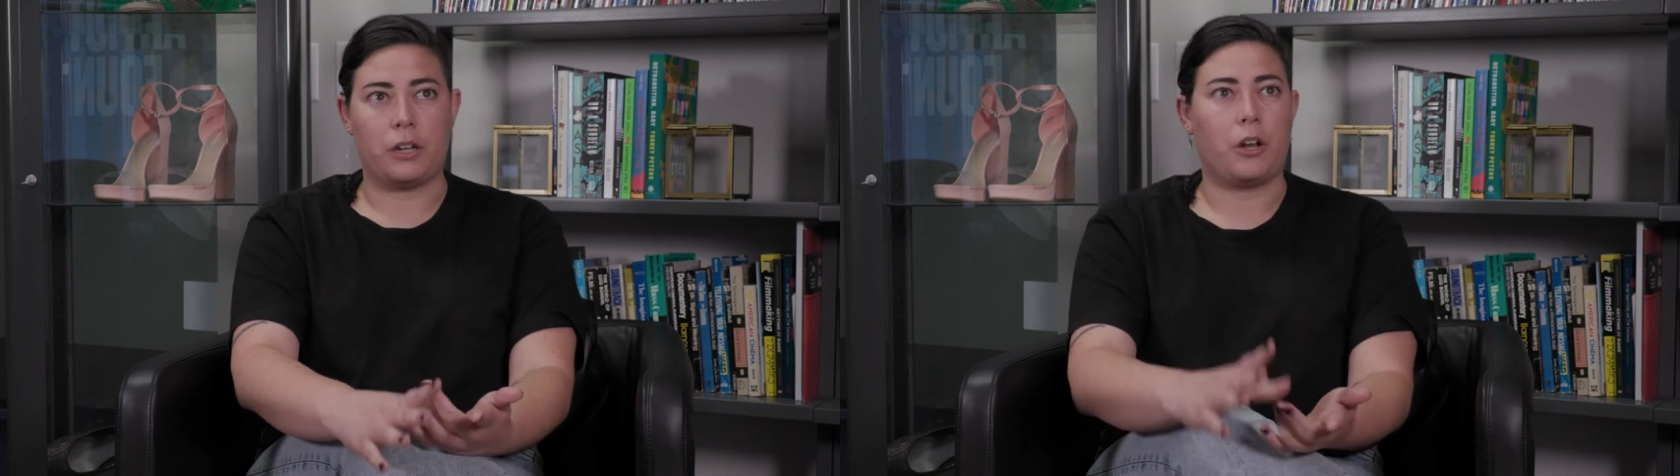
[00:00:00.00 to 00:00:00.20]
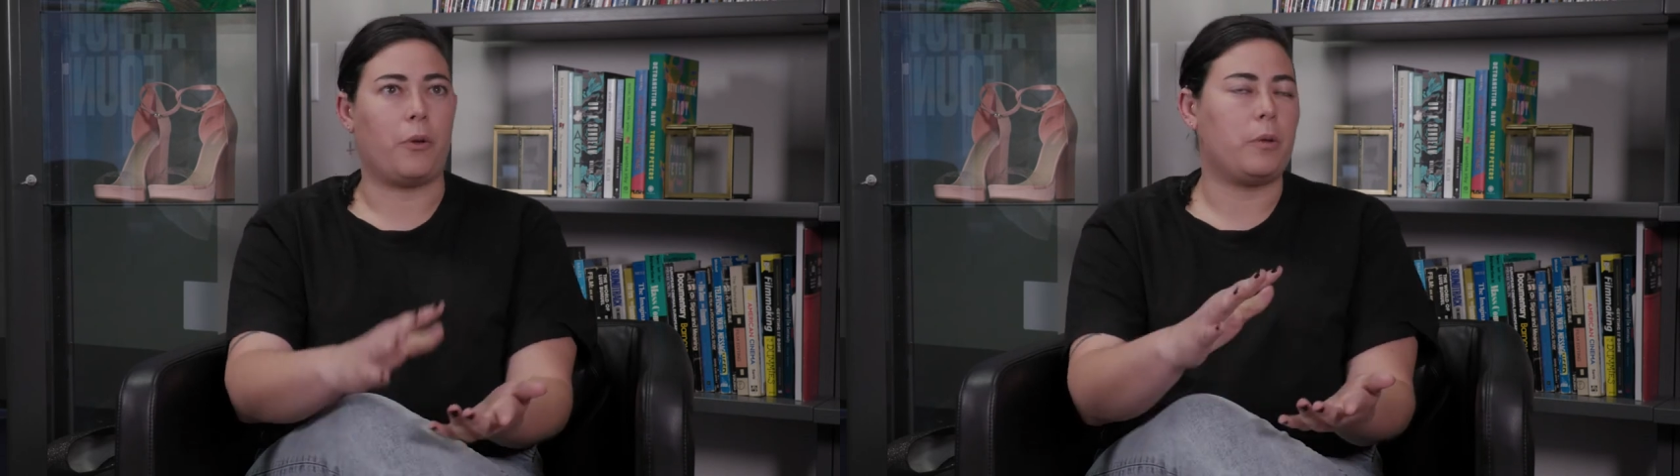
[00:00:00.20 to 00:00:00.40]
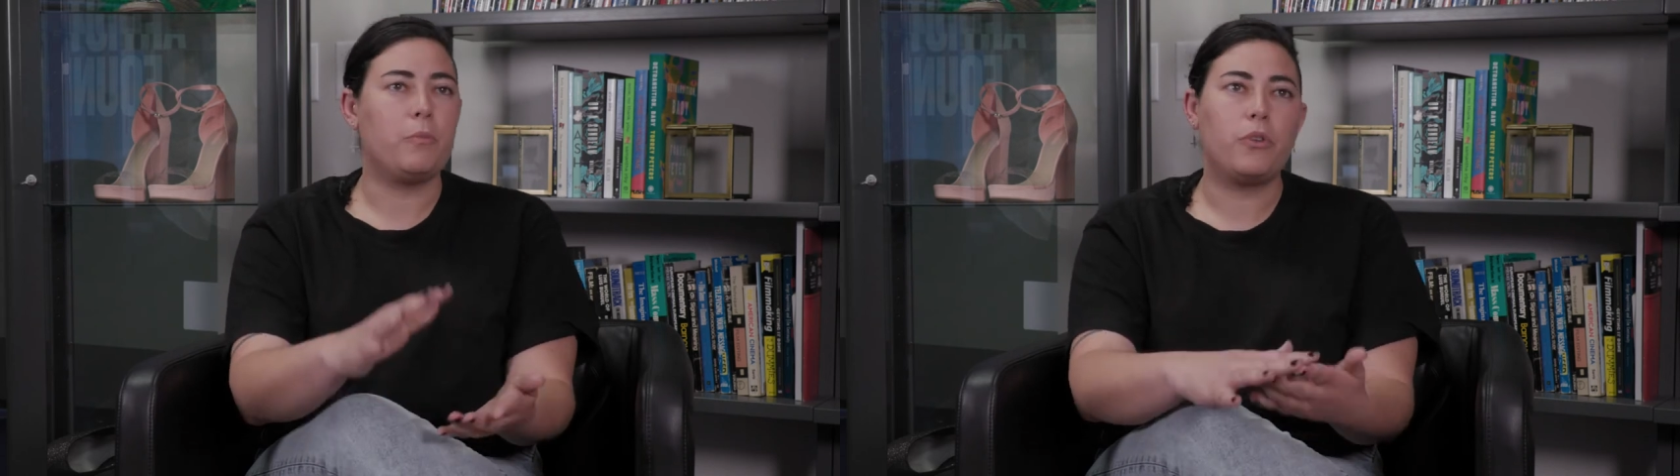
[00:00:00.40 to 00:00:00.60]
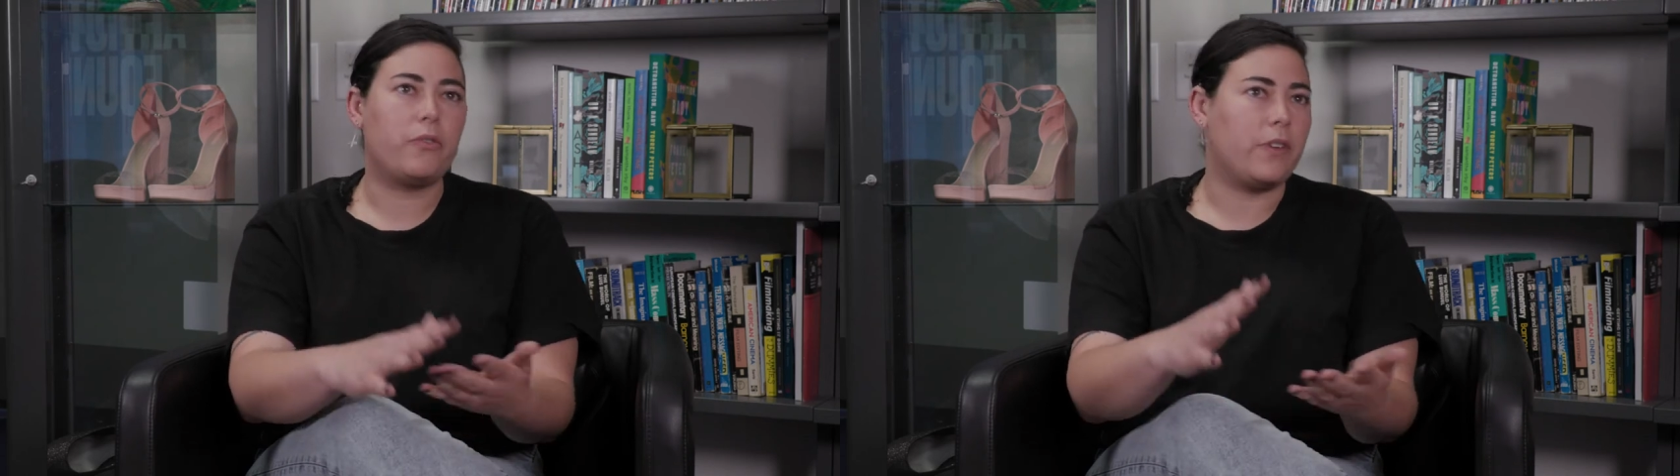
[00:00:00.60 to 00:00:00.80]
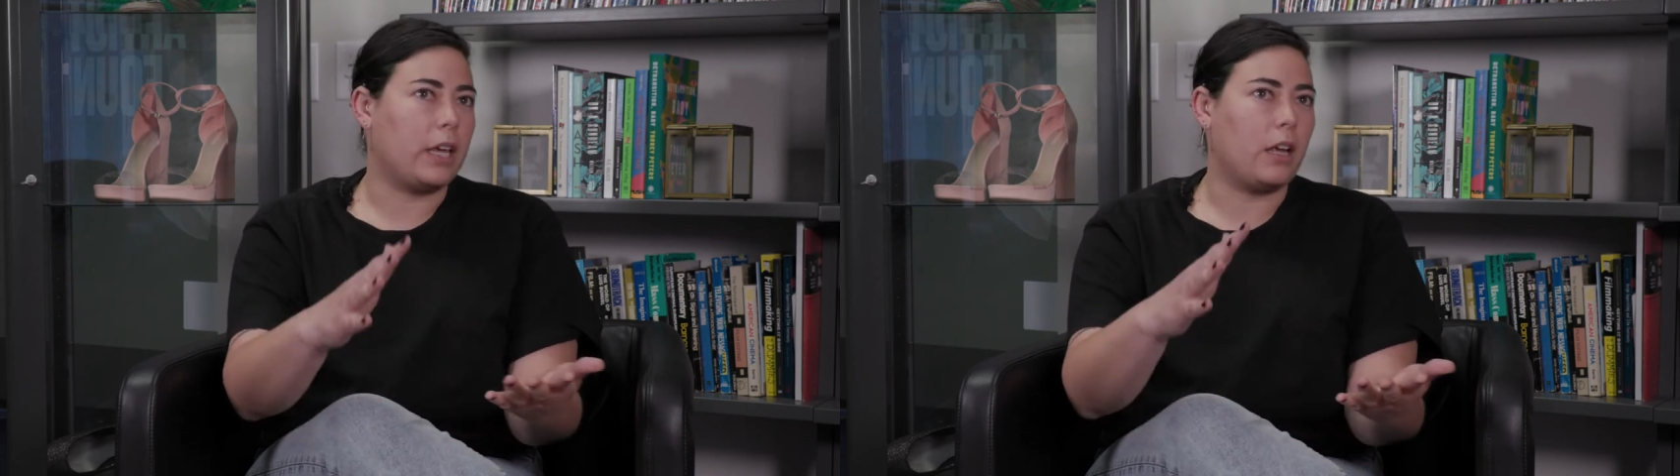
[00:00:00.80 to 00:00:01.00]
you know, in a
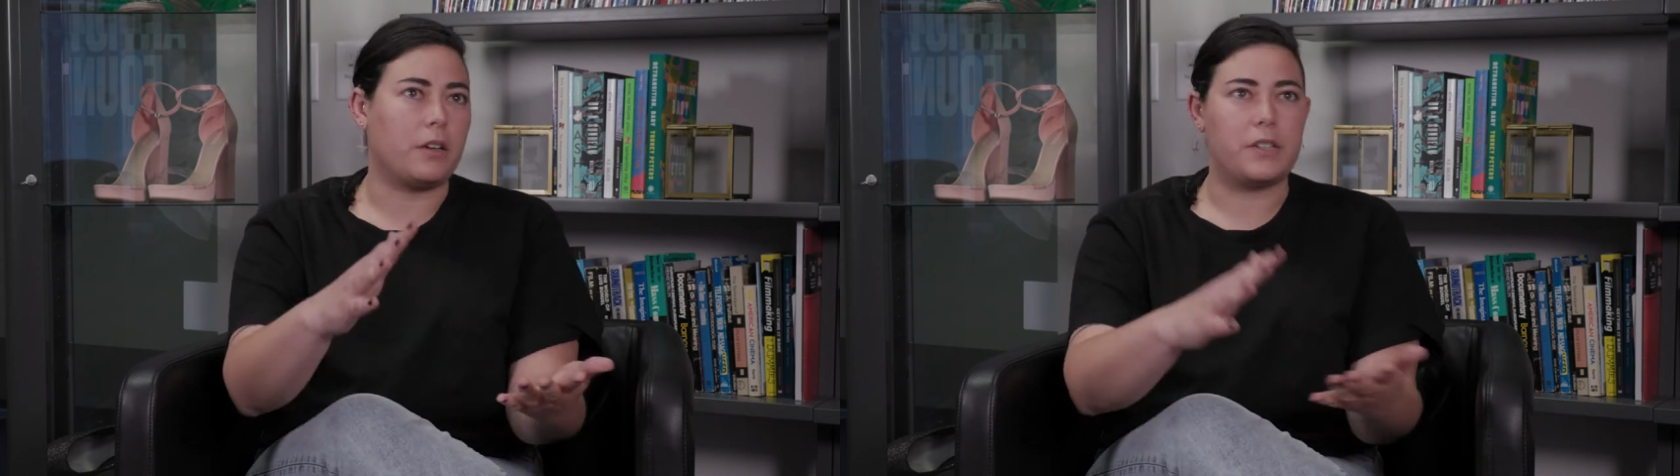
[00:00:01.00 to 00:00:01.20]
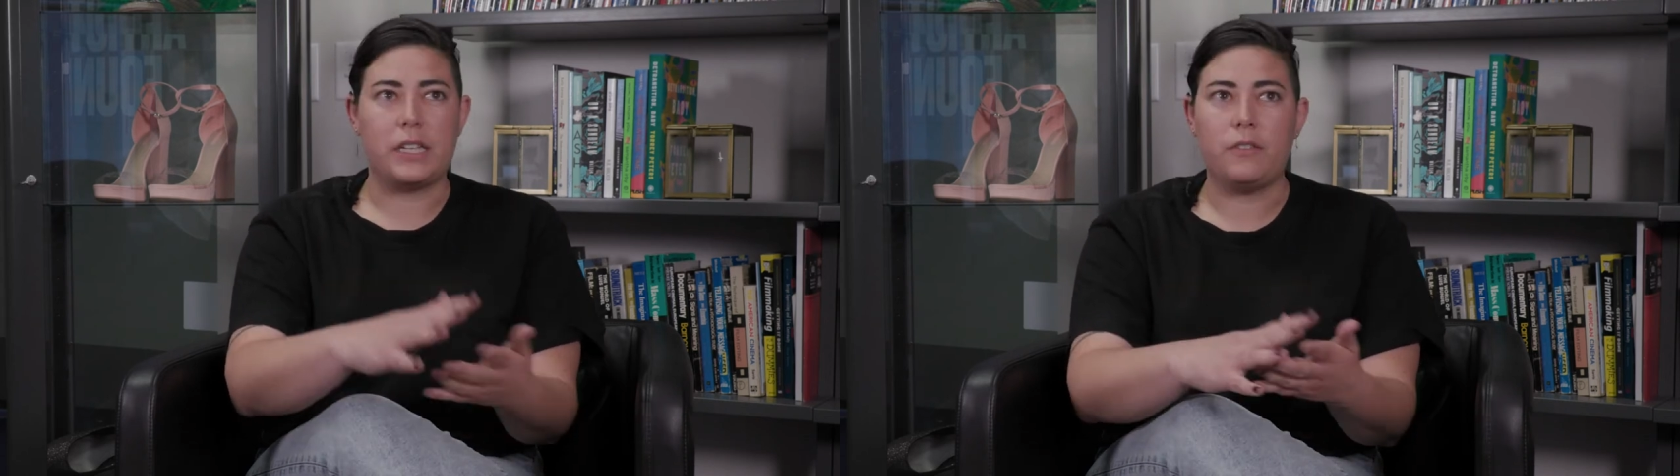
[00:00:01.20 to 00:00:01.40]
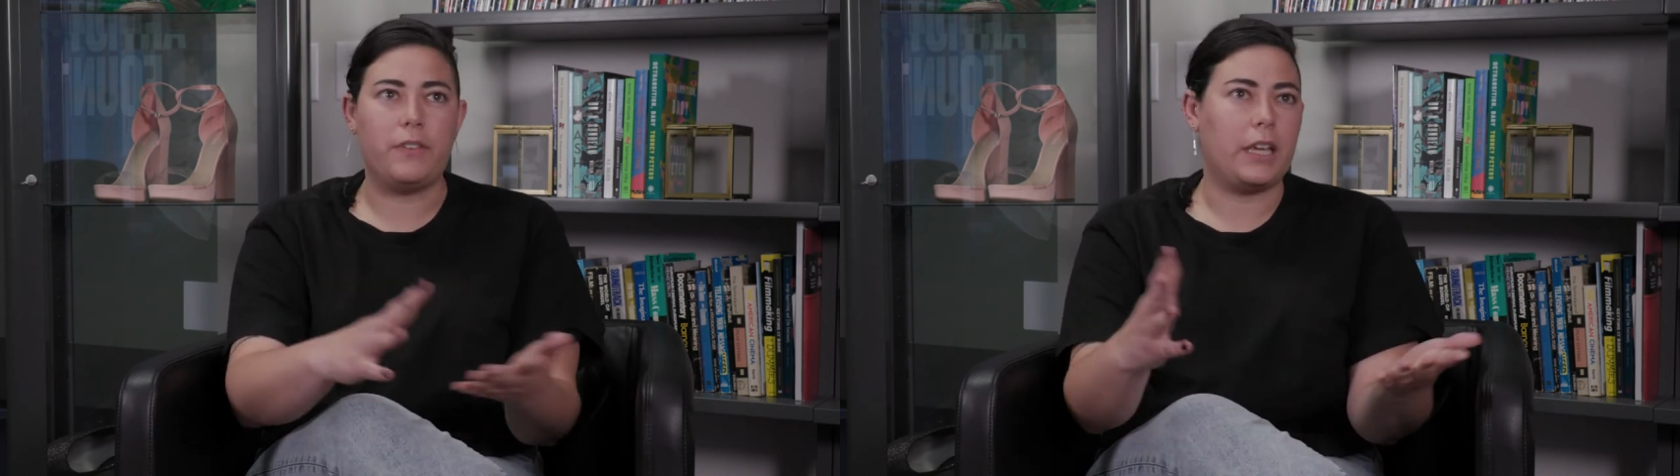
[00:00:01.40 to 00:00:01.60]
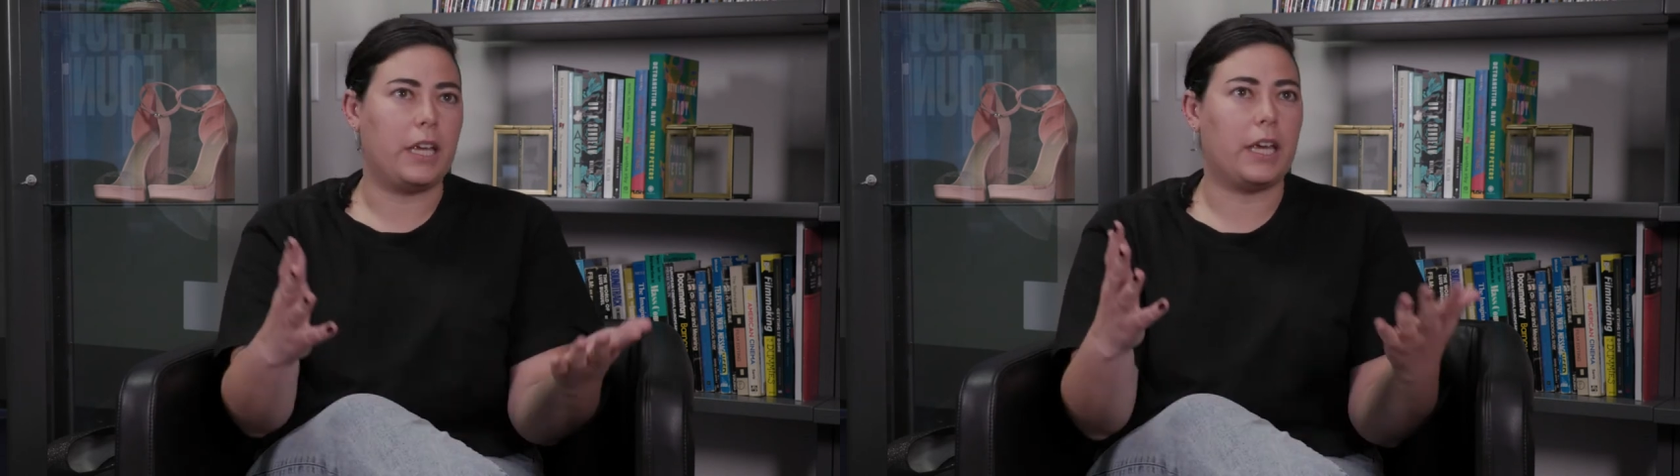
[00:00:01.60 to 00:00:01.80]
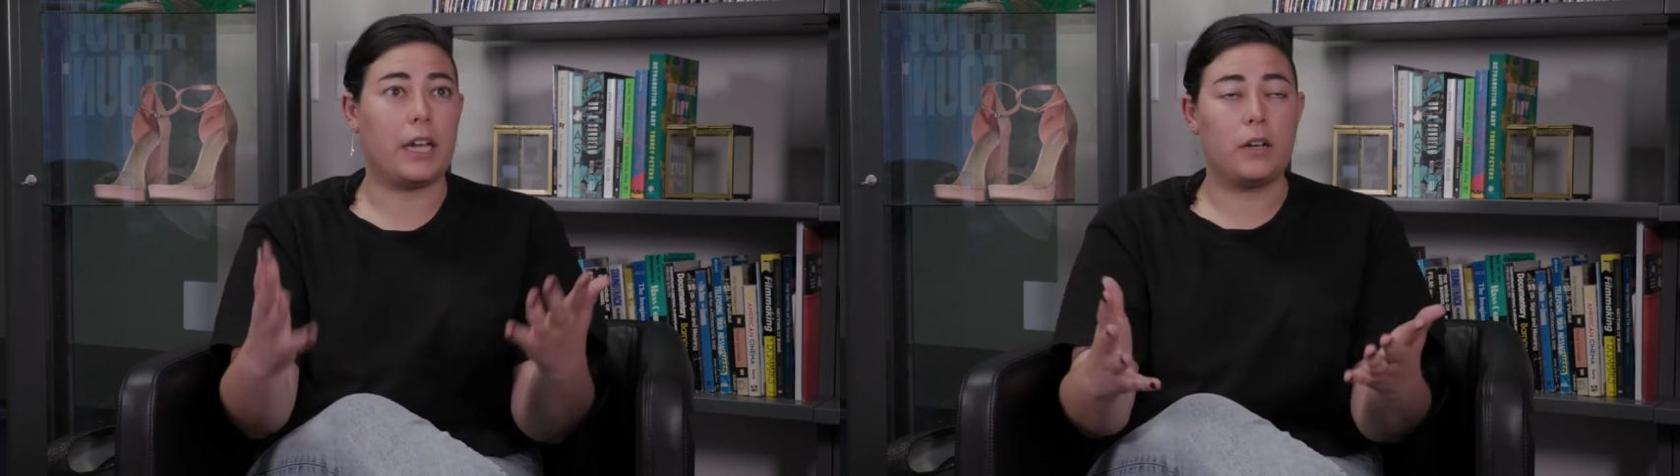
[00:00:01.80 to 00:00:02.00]
movie, on
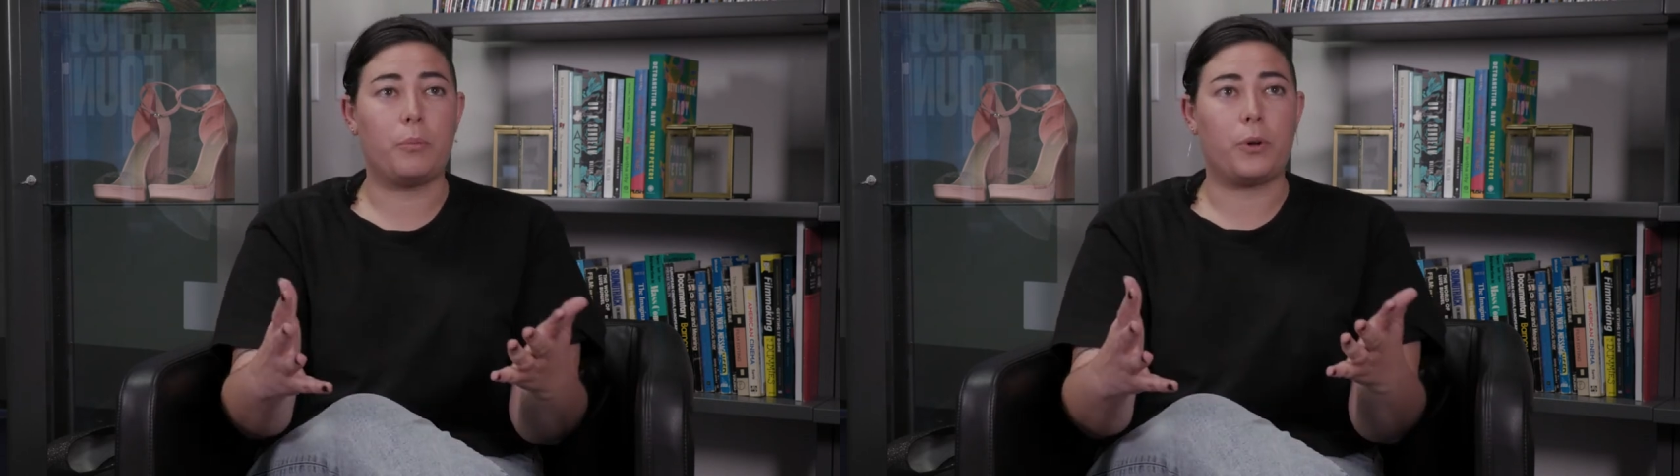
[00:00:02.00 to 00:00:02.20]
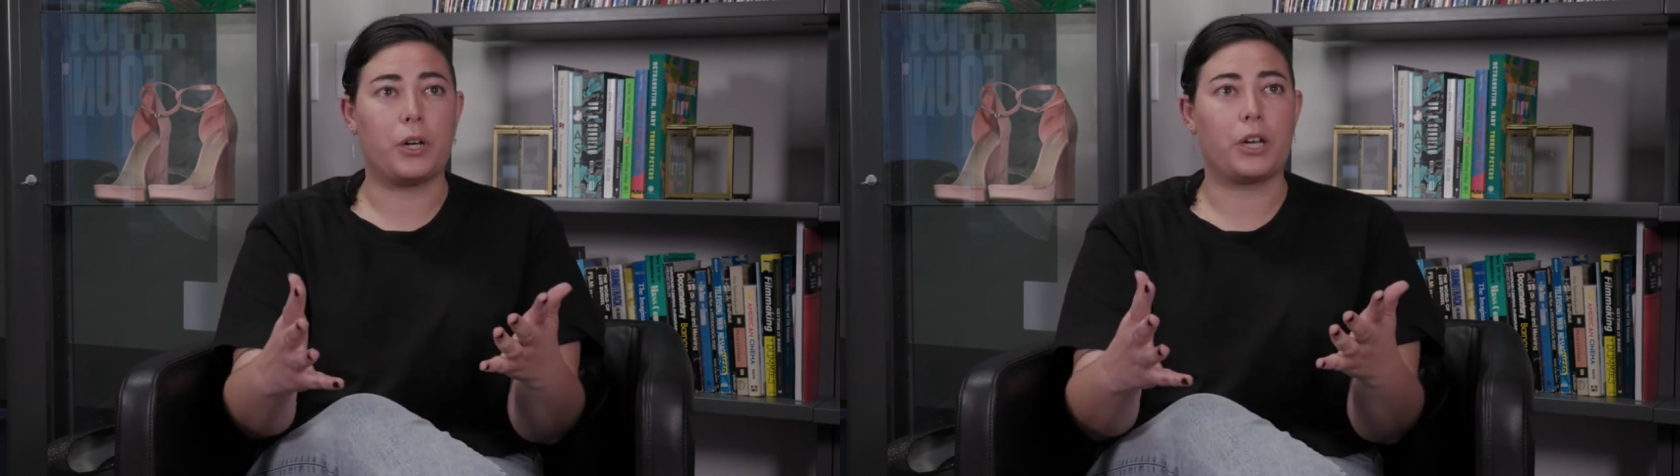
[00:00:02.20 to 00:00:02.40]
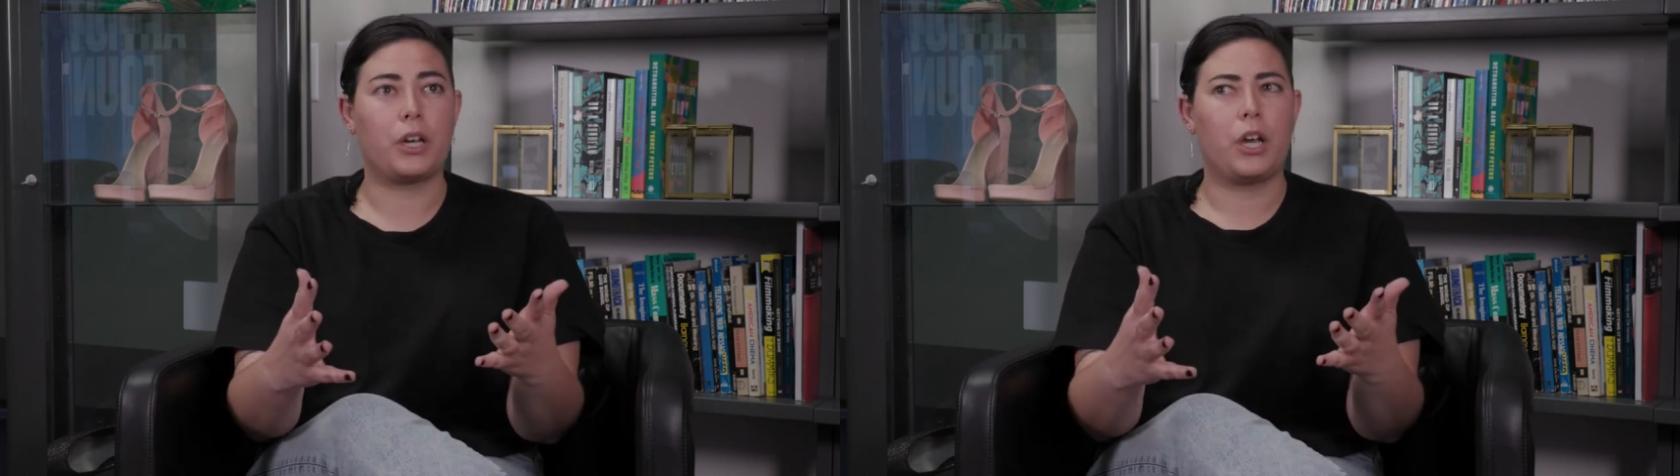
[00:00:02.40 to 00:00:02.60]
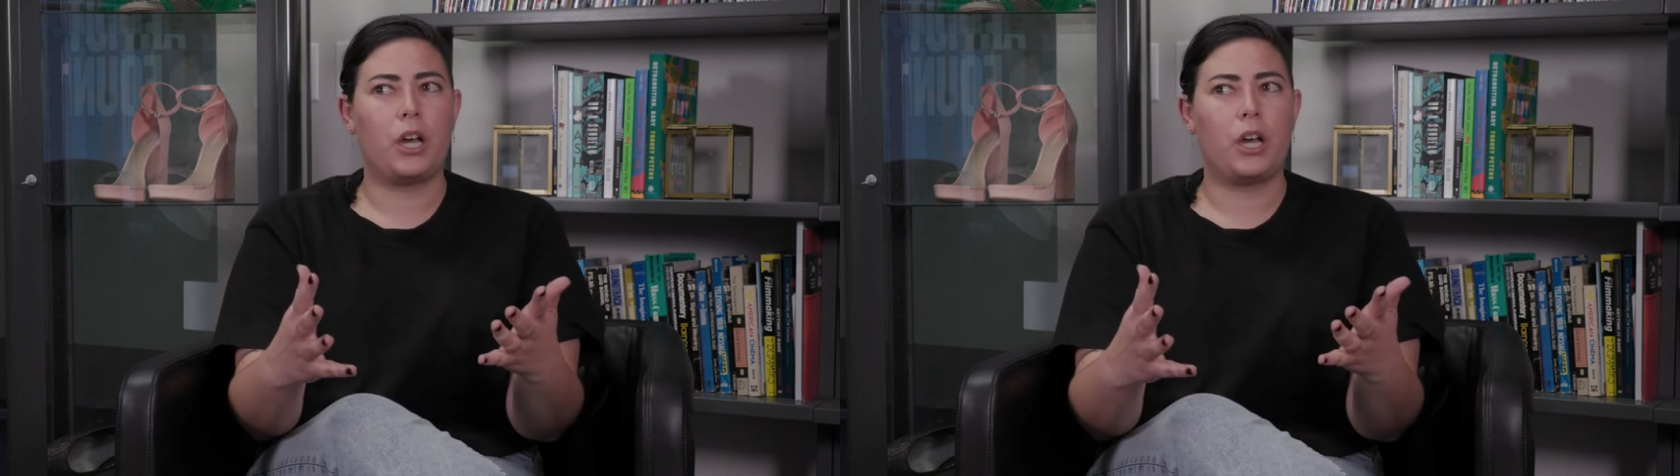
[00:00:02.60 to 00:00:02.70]
TV, in a book,